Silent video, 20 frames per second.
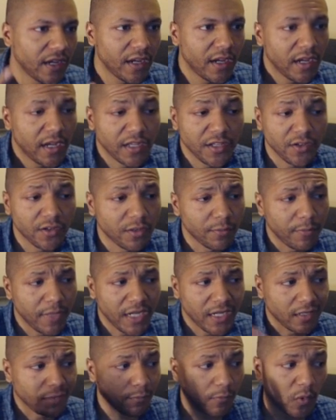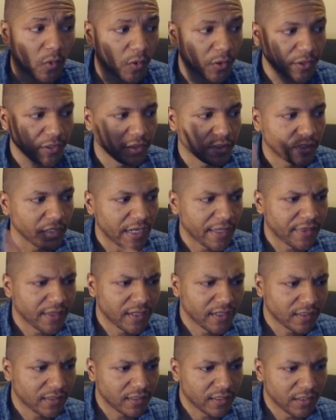And you can make it more. You can, I
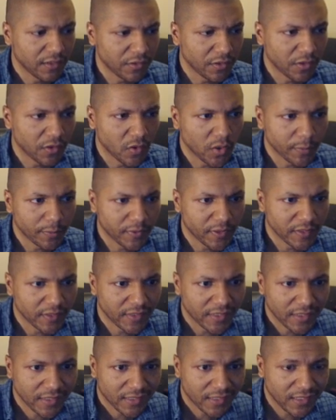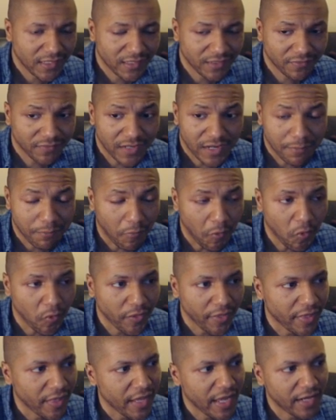think you can go up to 16, if not more
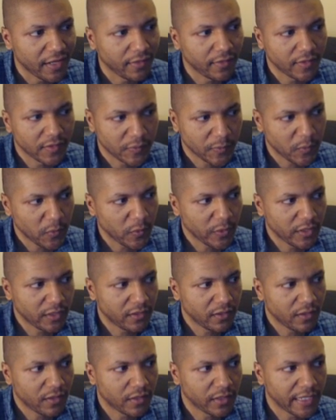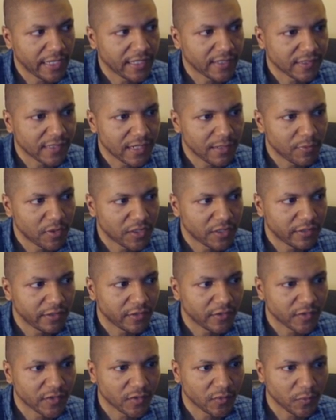than that at this point on landscape
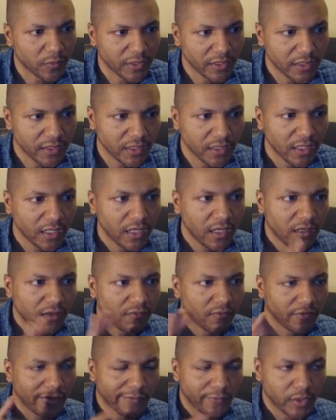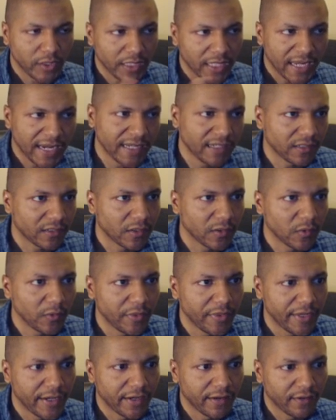materials. So really, for every line of code
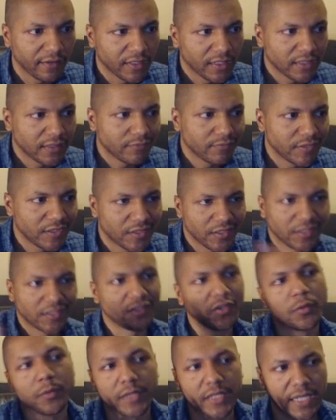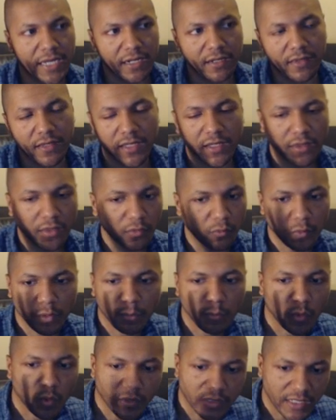there, it's just duplicated then three
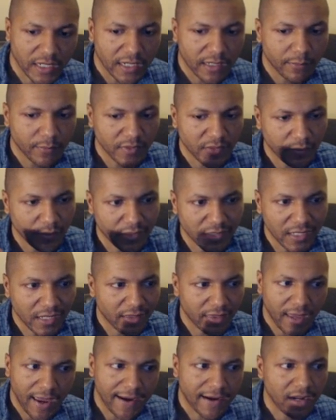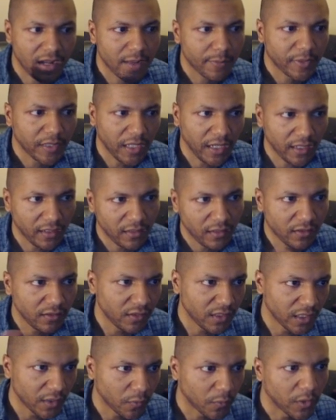more times. So it's not that complicated. You
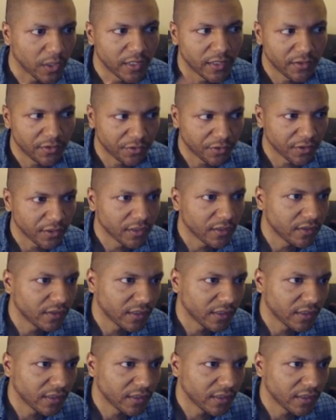get one, you're good.